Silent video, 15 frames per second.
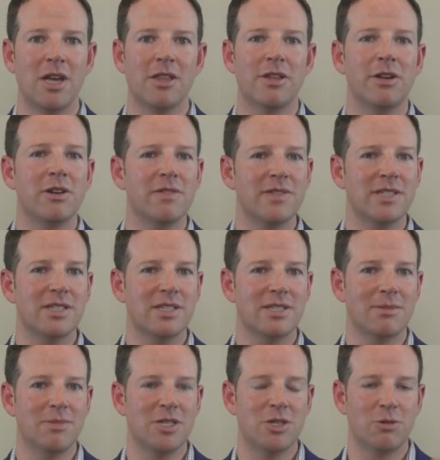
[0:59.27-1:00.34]
The nervous
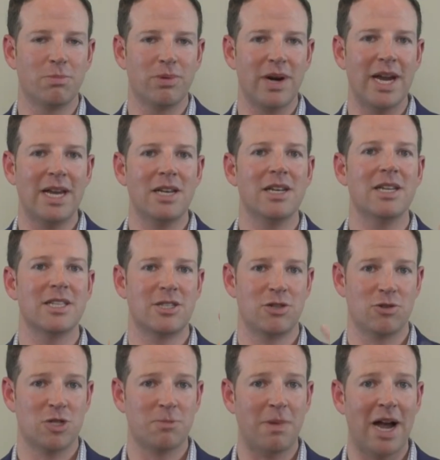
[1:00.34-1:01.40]
system is your brain, it's
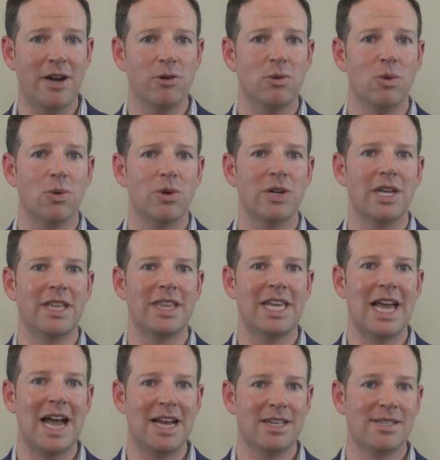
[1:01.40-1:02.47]
your spinal cord, and
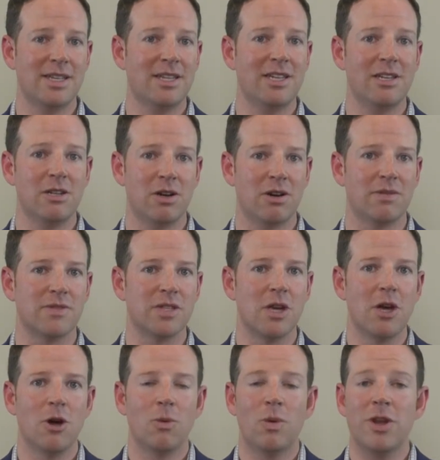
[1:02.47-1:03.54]
the exiting nerves.
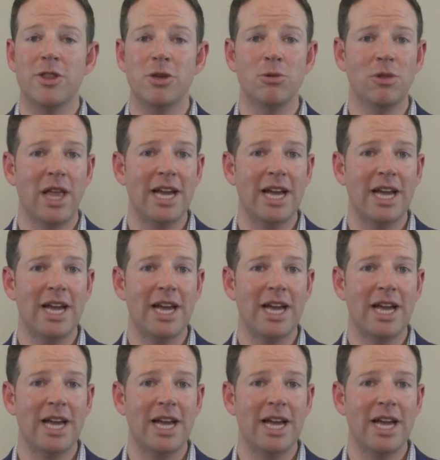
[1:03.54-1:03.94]
Whether you